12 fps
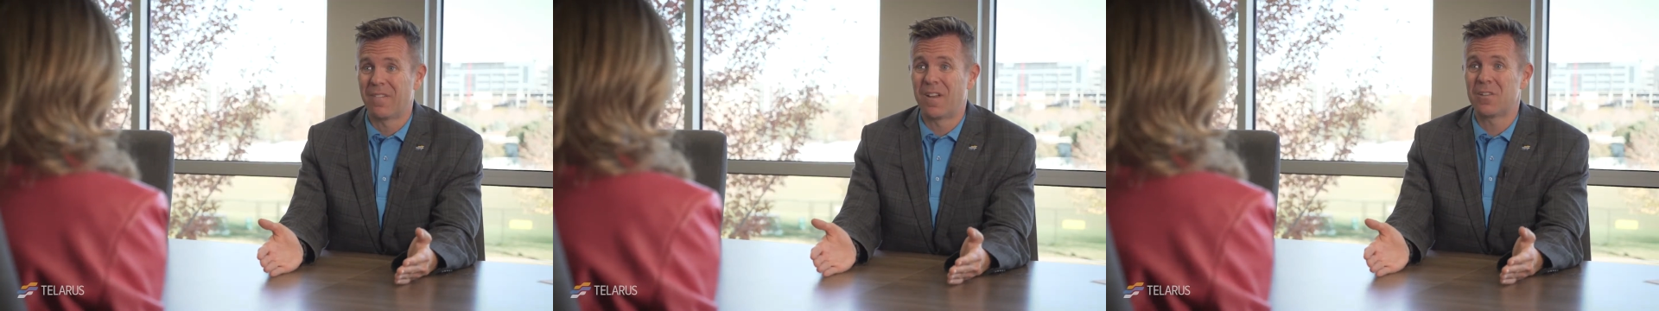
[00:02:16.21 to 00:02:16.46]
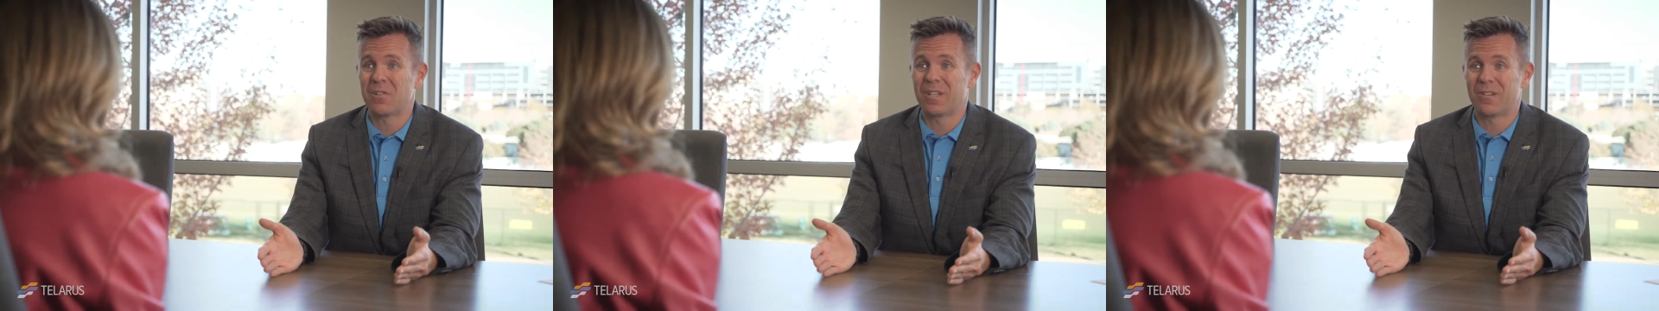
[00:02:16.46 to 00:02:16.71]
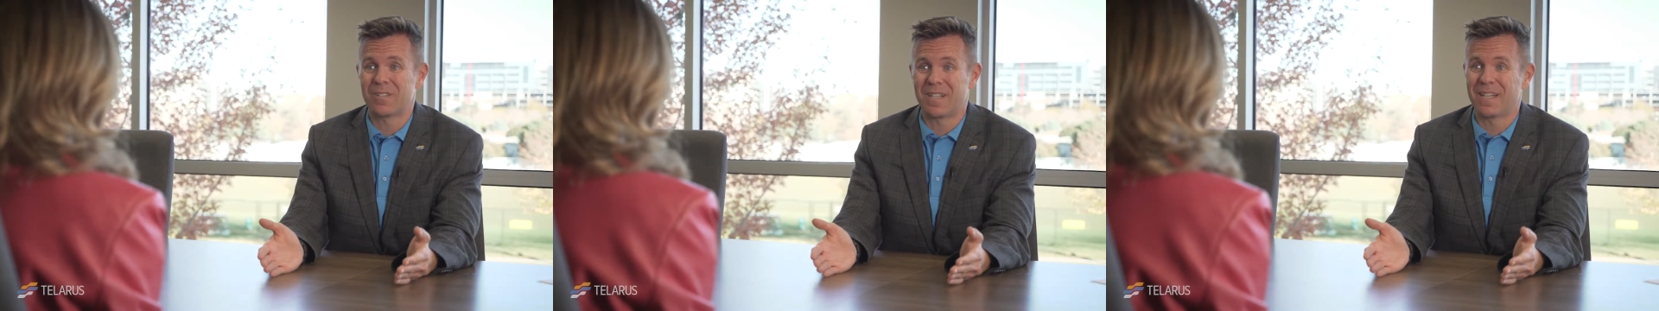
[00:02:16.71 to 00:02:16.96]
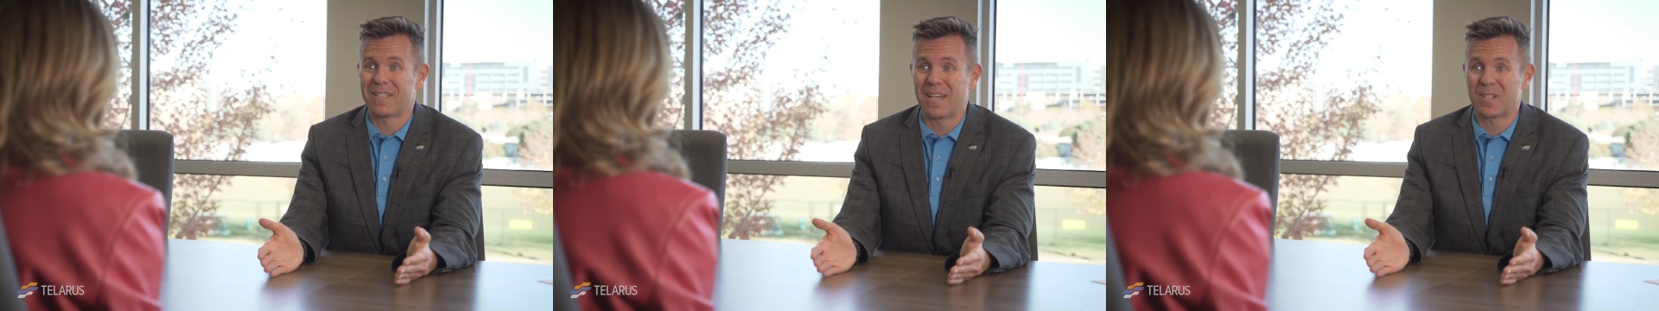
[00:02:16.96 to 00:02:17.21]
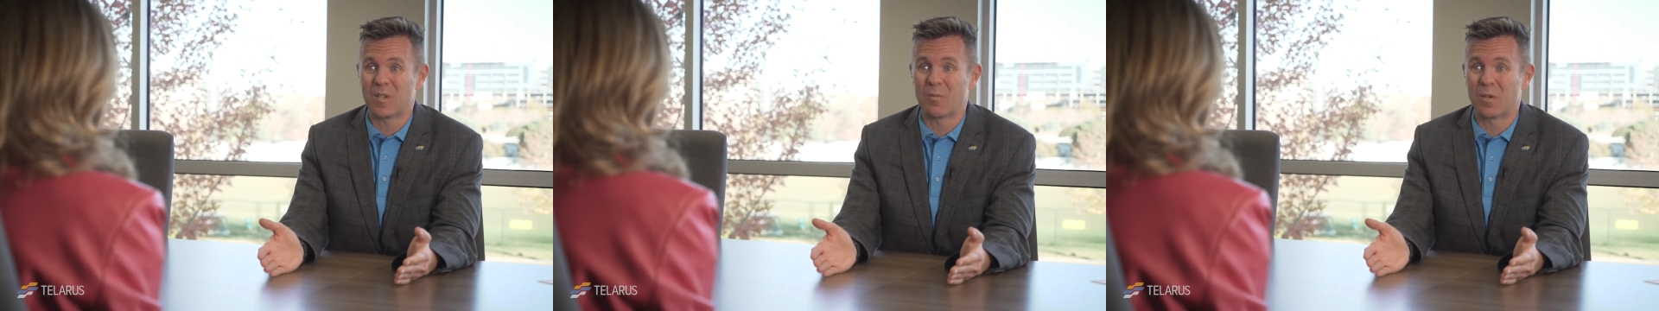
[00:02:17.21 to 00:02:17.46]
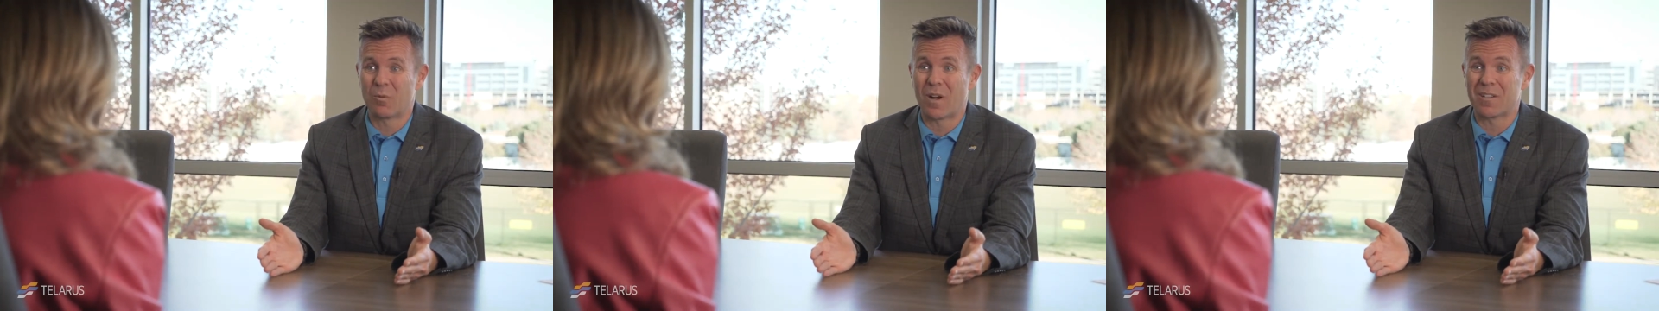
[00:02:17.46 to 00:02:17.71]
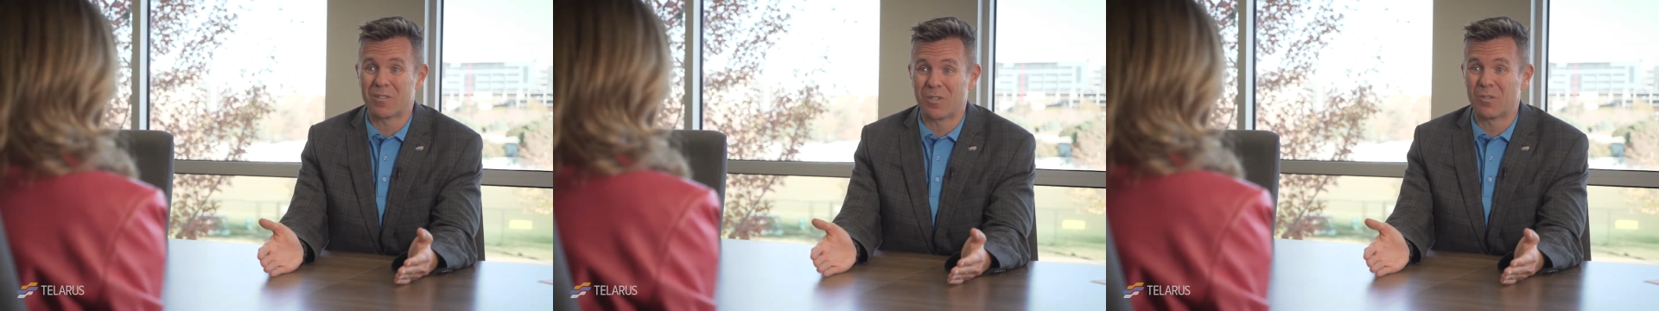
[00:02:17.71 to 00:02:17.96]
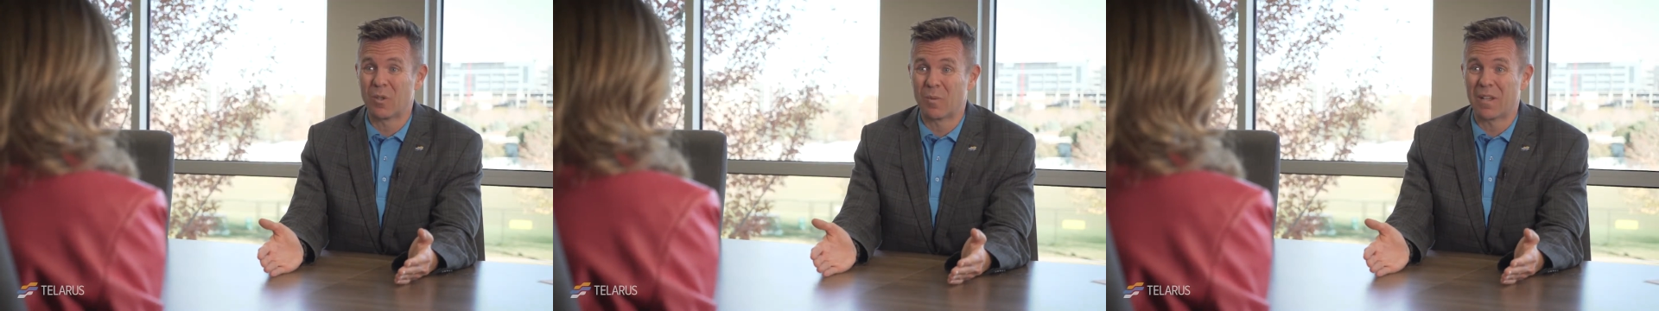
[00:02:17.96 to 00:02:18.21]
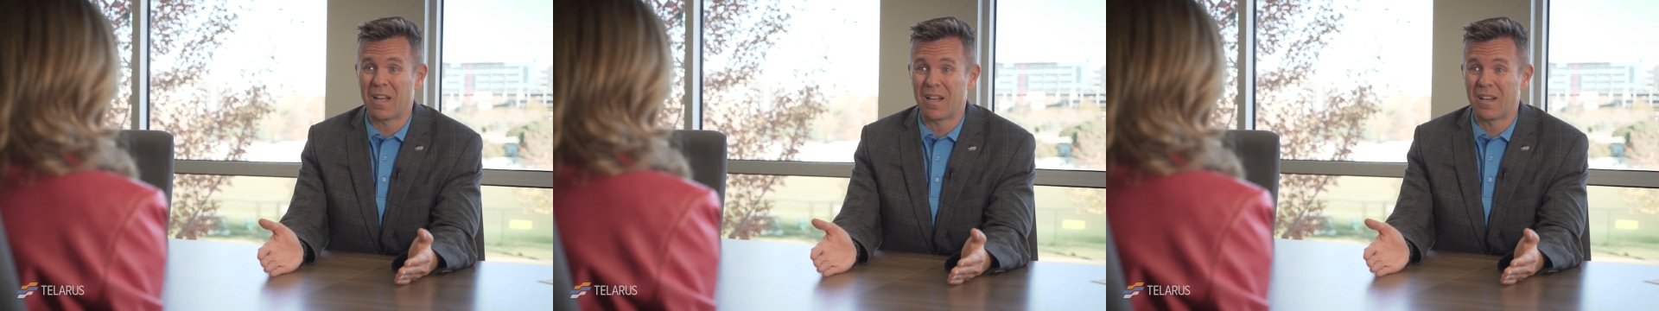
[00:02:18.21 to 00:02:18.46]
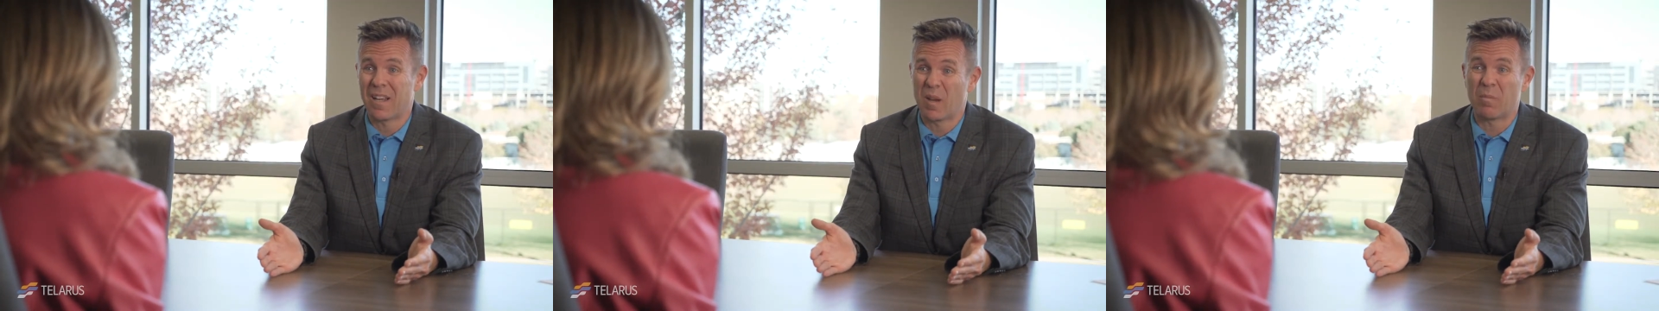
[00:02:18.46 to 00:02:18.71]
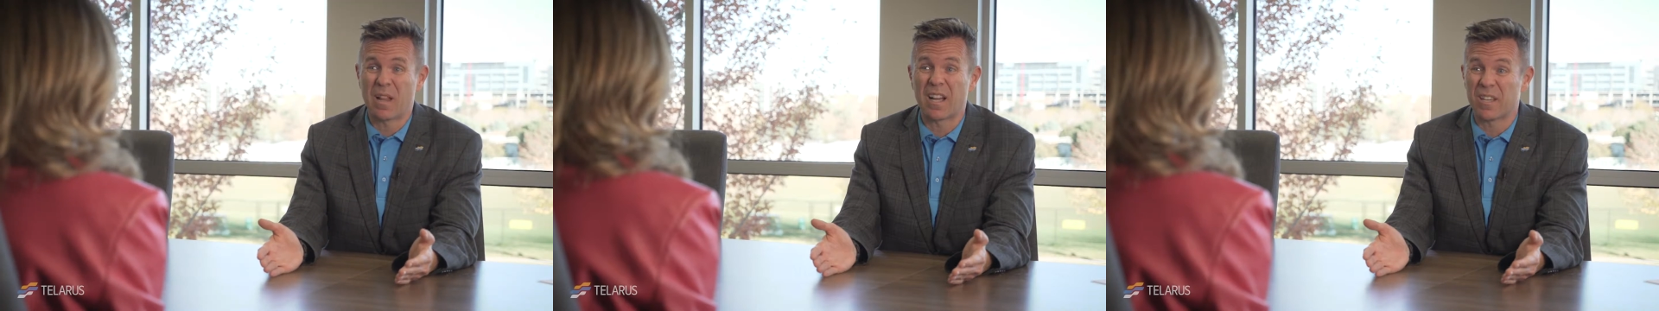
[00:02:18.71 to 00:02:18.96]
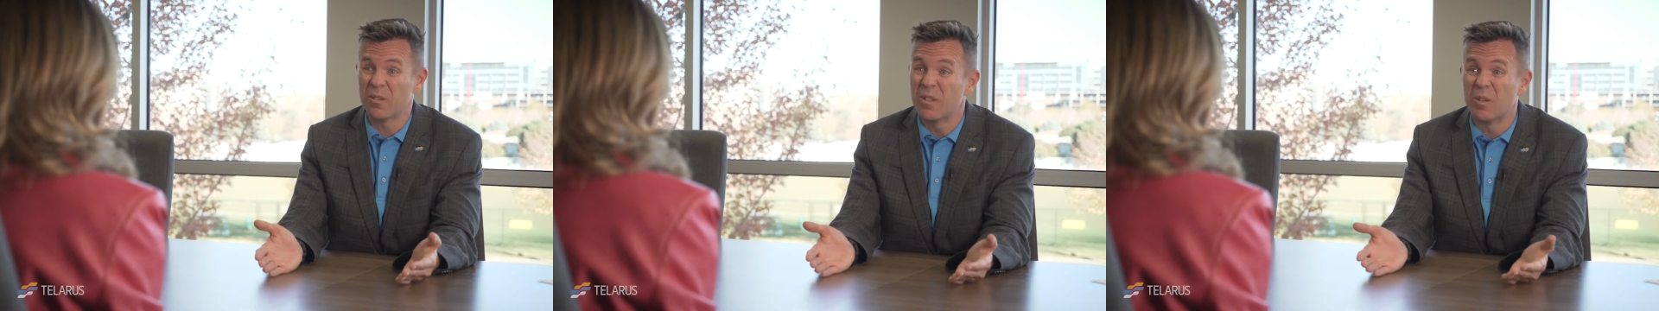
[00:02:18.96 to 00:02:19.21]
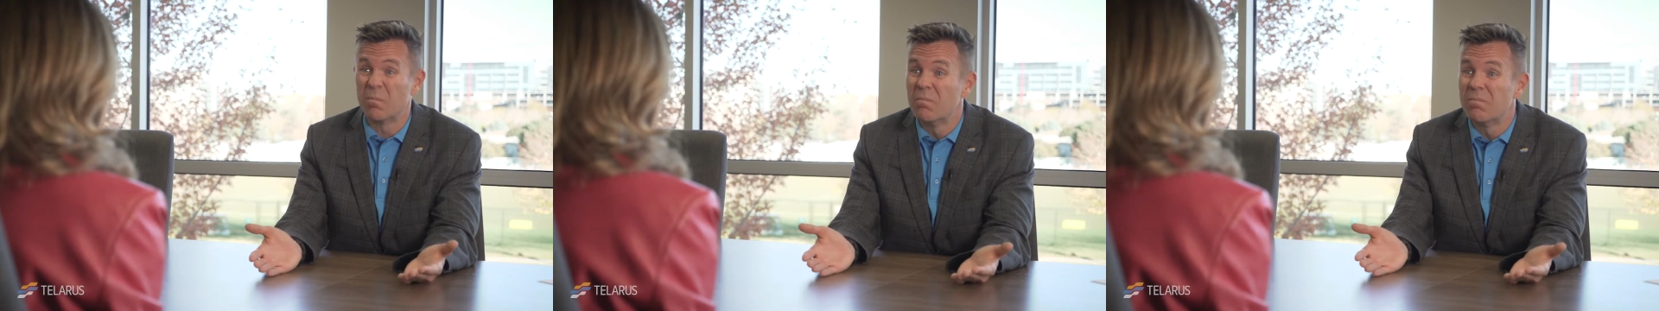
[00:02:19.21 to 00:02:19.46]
Eventually, you just need to take someone who watches YouTube a lot and block YouTube.